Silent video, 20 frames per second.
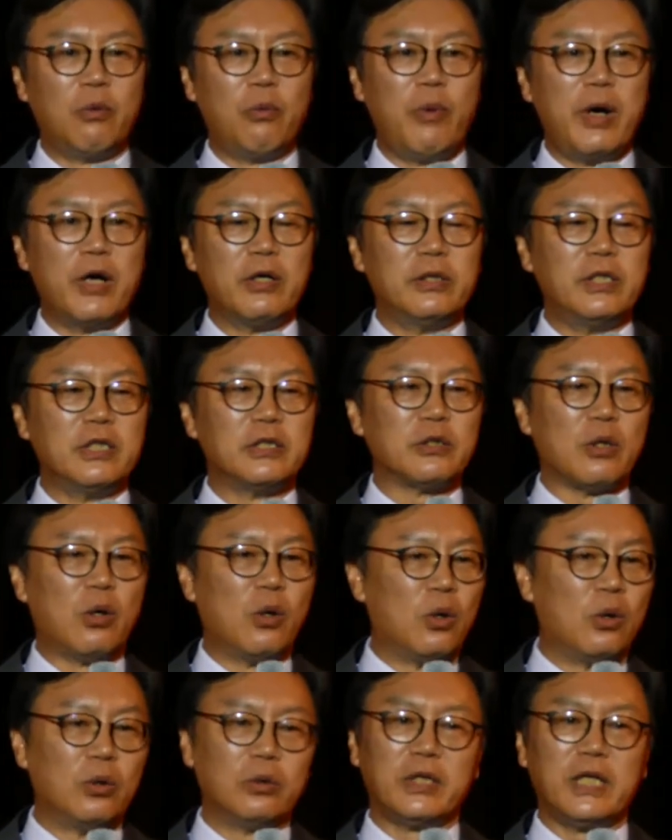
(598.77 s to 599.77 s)
where
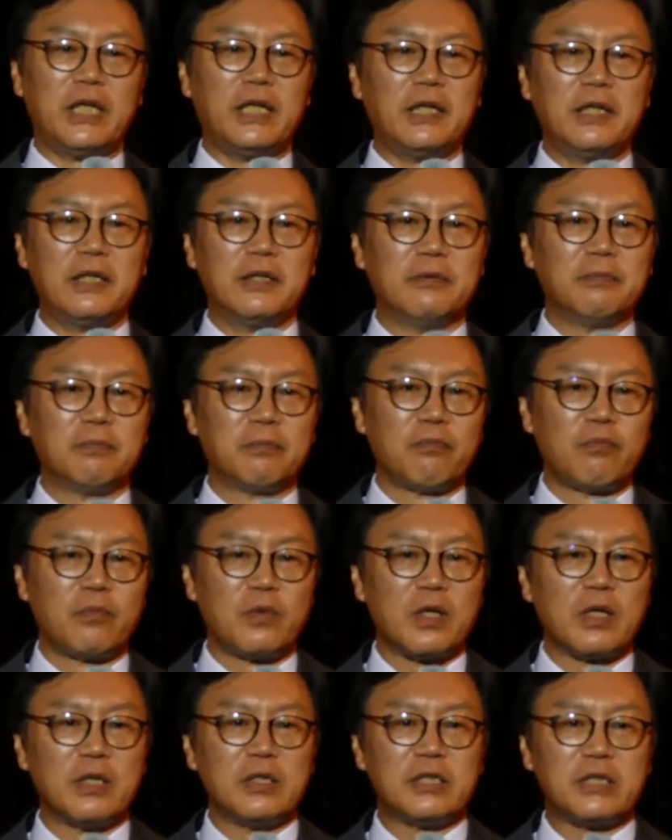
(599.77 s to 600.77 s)
all the
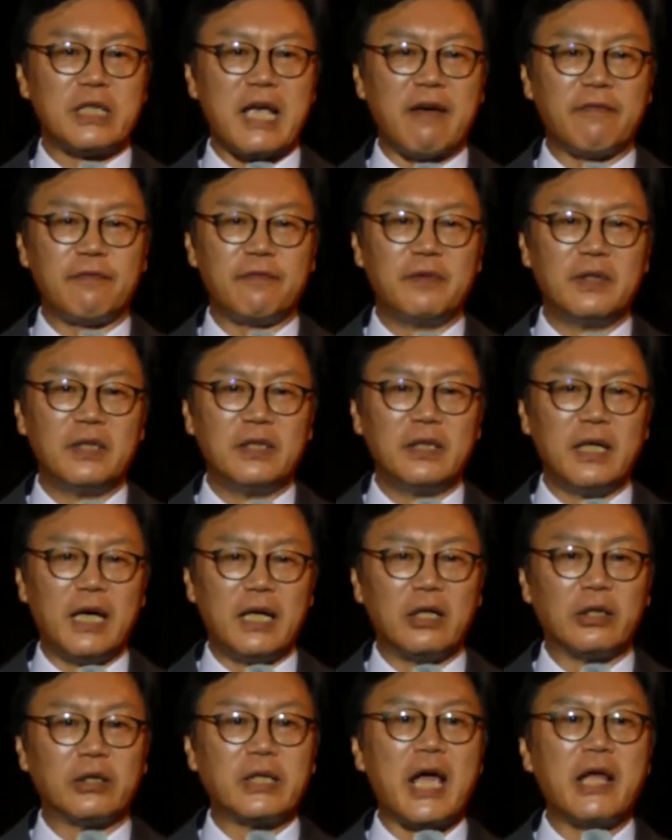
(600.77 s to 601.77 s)
staff
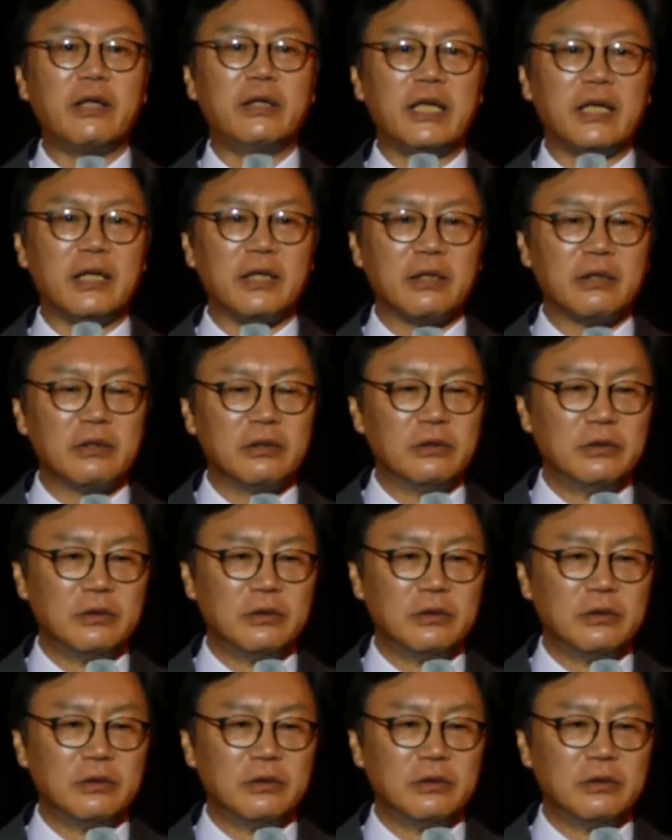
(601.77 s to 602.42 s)
and attending